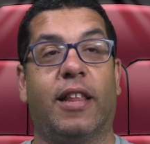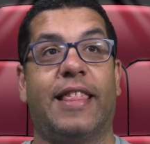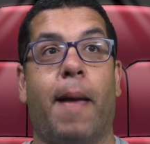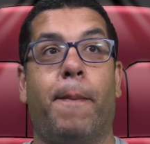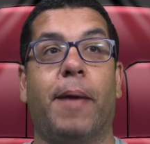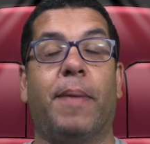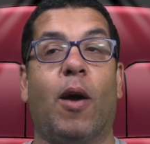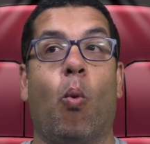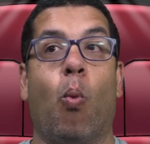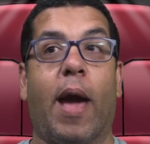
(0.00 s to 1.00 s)
That might be a
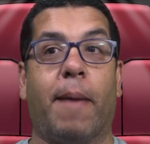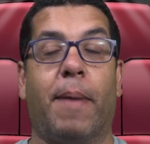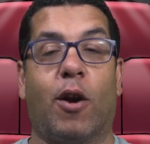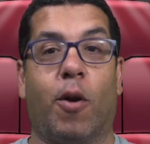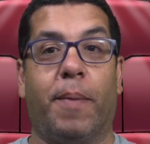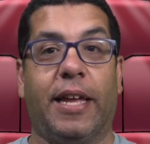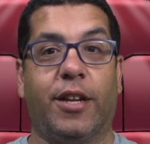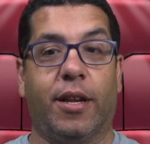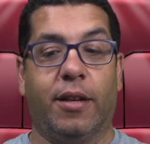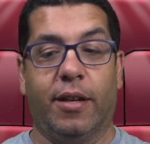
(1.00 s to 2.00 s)
way better
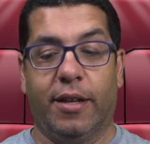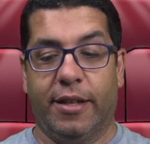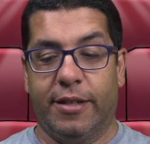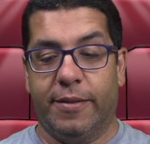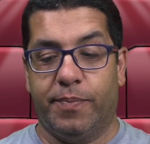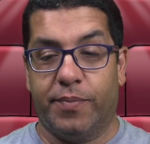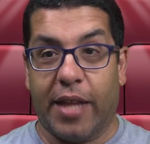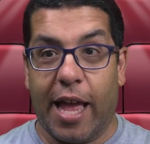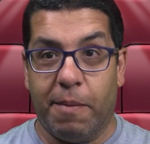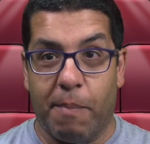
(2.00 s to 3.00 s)
opinion
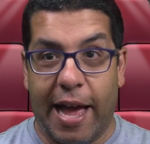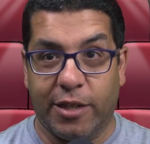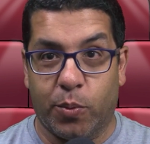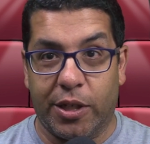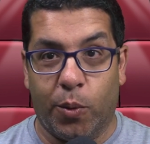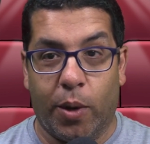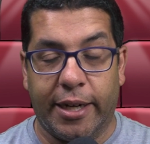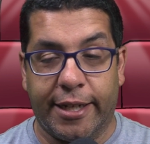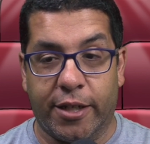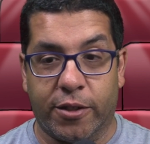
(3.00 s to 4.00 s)
and match what you want
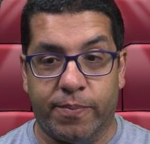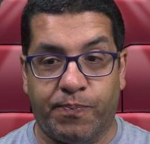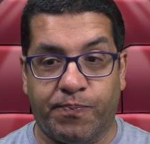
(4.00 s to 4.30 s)
to hear.